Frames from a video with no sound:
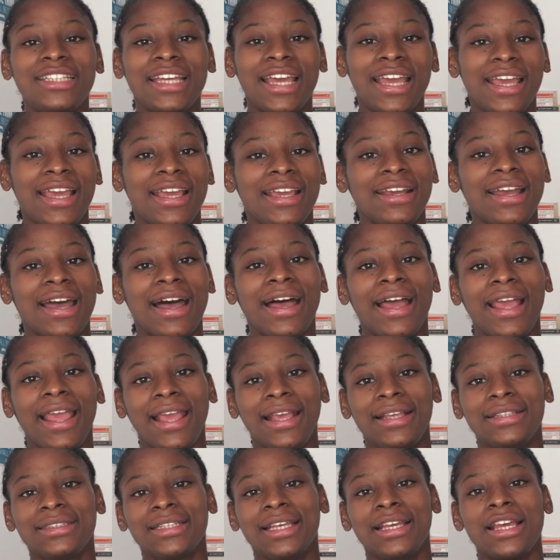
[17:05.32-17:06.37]
day,
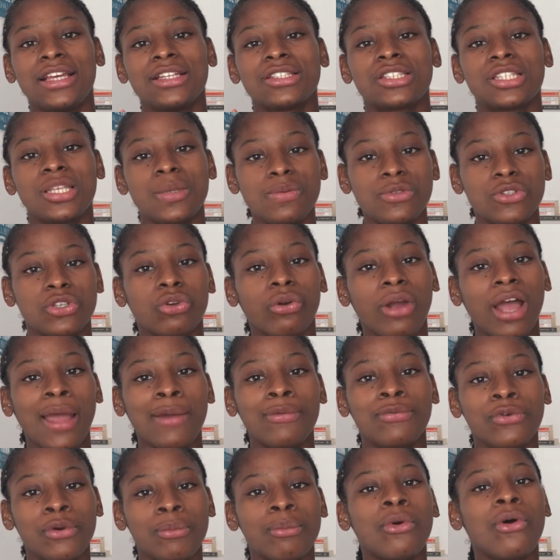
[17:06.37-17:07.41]
guys.
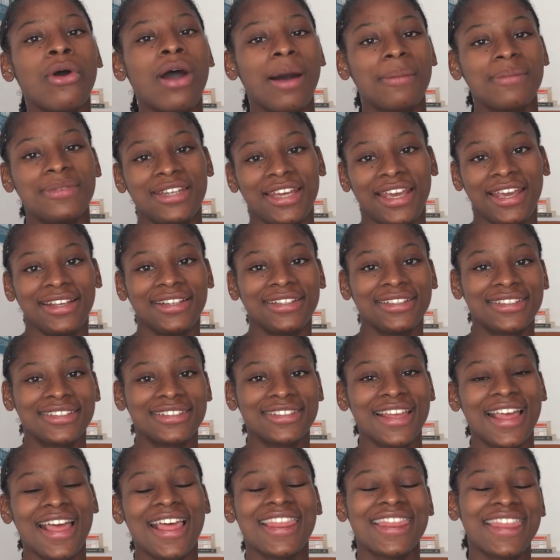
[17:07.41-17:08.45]
Subscribe for more updates.
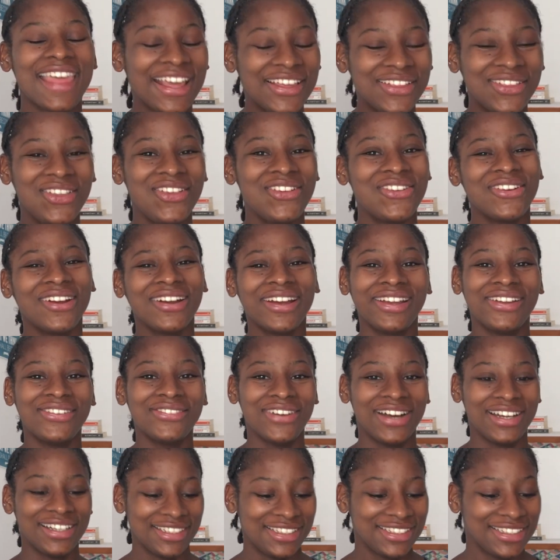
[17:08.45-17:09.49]
Thank you very
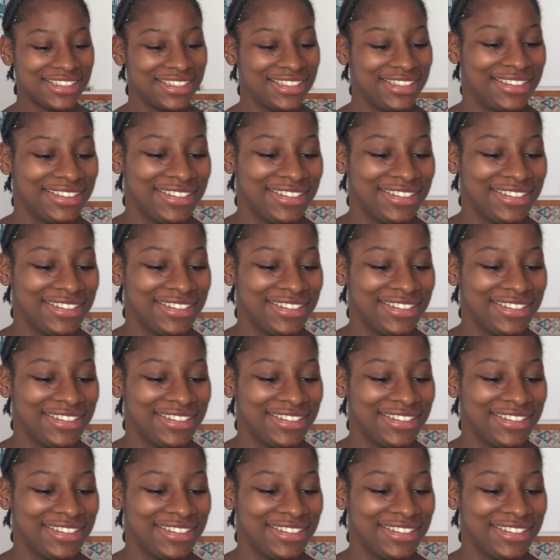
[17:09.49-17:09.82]
much.